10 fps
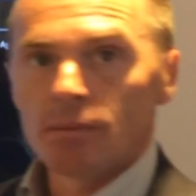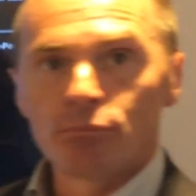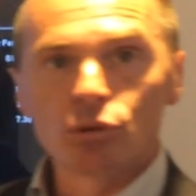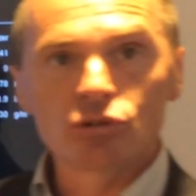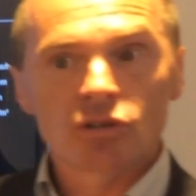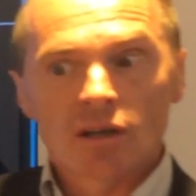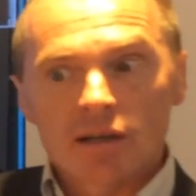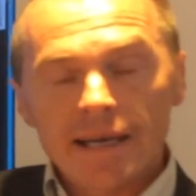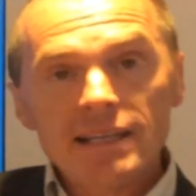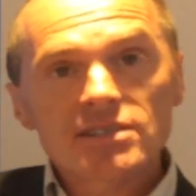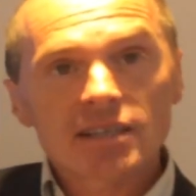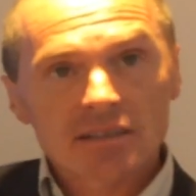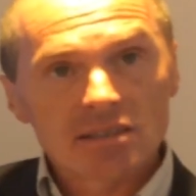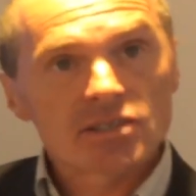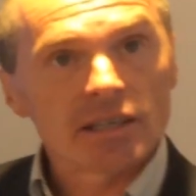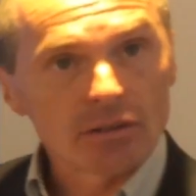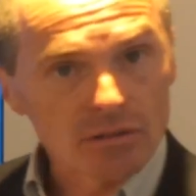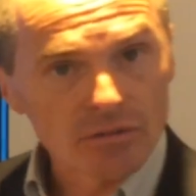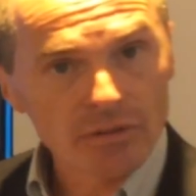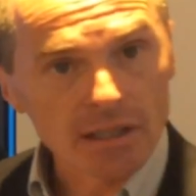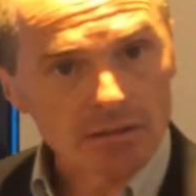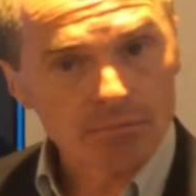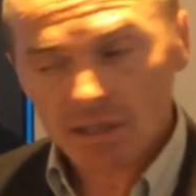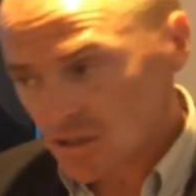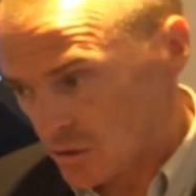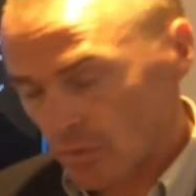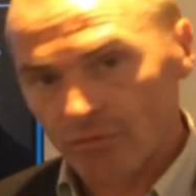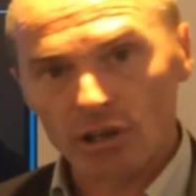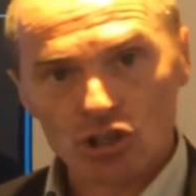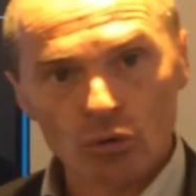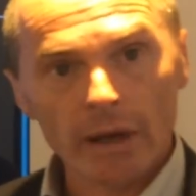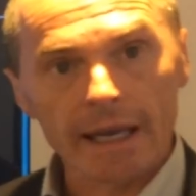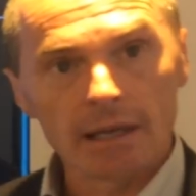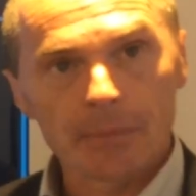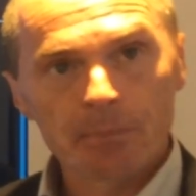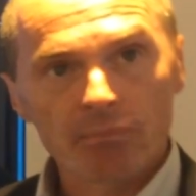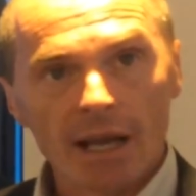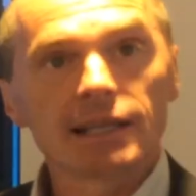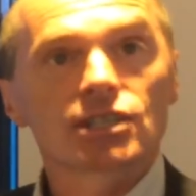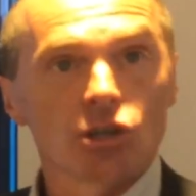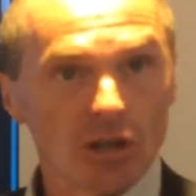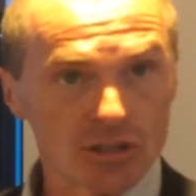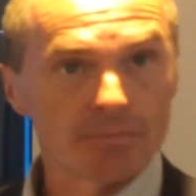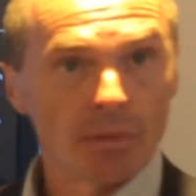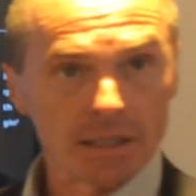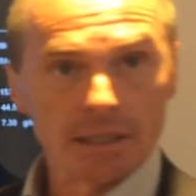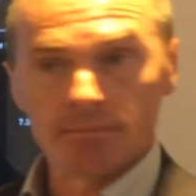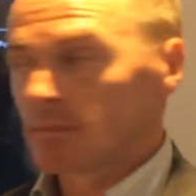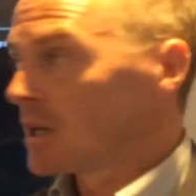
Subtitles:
we put insecticide on the field, because it will flush away, and that's lost money.